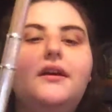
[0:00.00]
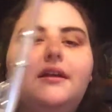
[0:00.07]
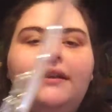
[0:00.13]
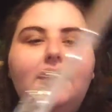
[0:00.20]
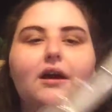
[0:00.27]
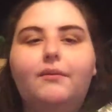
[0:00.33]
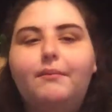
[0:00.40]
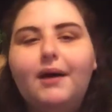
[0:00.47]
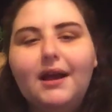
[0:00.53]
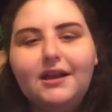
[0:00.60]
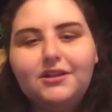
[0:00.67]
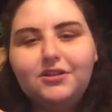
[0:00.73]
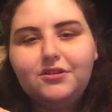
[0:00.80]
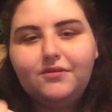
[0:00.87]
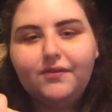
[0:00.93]
Now, my
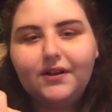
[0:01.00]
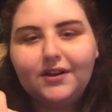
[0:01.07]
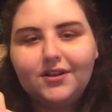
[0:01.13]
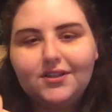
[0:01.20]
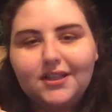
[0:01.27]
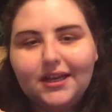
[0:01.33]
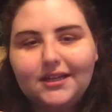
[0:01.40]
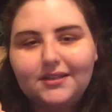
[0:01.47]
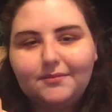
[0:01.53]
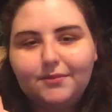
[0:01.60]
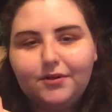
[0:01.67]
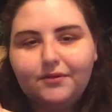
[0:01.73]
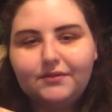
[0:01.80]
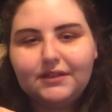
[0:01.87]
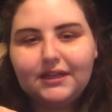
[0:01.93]
two fingers like to
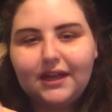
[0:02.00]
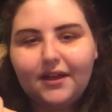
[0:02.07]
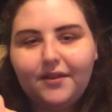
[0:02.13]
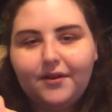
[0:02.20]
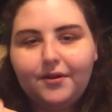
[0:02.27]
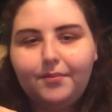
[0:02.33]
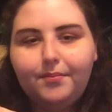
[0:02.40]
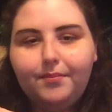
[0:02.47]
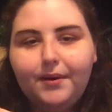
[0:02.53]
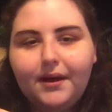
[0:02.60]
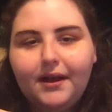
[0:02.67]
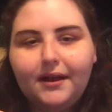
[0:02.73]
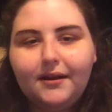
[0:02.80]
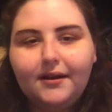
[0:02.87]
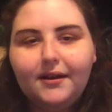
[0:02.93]
move together,
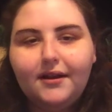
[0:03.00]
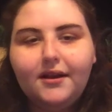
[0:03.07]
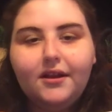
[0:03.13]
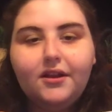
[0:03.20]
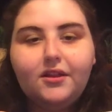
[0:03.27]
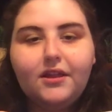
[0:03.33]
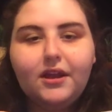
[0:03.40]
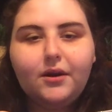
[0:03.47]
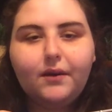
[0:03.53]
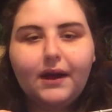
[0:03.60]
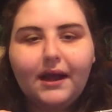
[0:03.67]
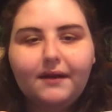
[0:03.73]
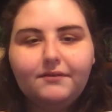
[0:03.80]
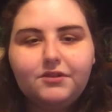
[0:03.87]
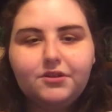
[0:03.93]
but they don't
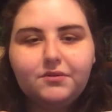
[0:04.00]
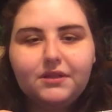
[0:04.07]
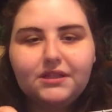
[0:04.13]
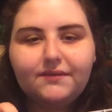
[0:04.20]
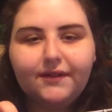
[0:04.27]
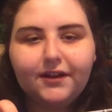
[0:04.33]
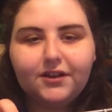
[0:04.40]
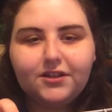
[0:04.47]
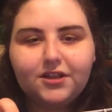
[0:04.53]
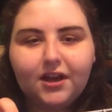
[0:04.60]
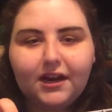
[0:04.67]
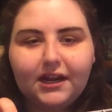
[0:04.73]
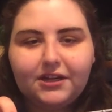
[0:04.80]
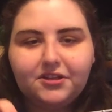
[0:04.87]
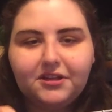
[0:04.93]
have to. This finger's not
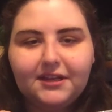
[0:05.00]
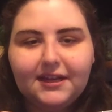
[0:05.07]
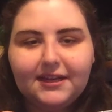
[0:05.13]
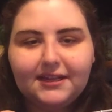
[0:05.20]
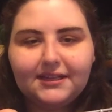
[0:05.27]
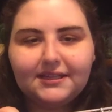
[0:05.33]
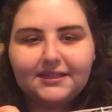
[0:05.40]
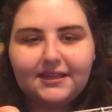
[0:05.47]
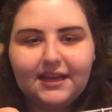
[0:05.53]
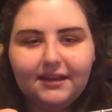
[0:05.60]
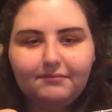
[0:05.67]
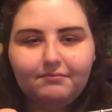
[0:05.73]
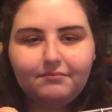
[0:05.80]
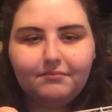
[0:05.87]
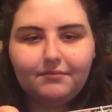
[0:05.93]
actually hitting this
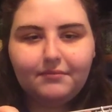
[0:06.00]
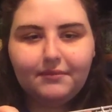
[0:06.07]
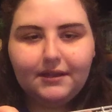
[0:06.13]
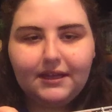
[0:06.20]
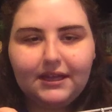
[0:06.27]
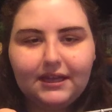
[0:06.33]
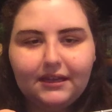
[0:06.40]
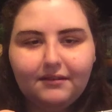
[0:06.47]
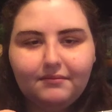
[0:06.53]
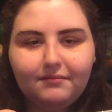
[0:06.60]
key. E.